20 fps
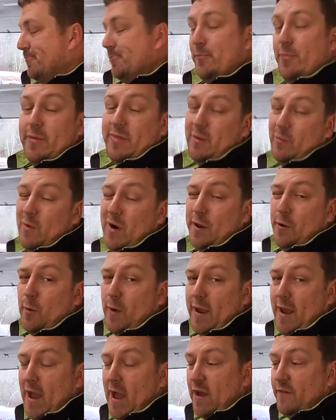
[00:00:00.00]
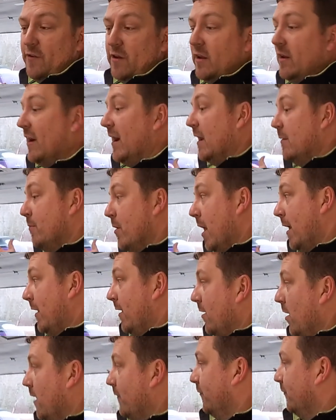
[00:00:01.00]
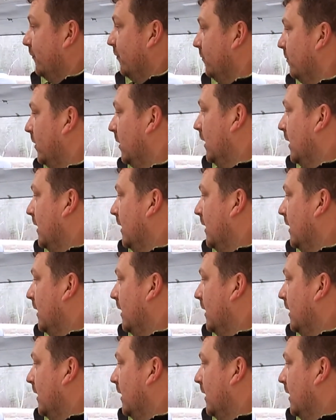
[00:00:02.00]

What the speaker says: But then why do I have it? I bought it off of him.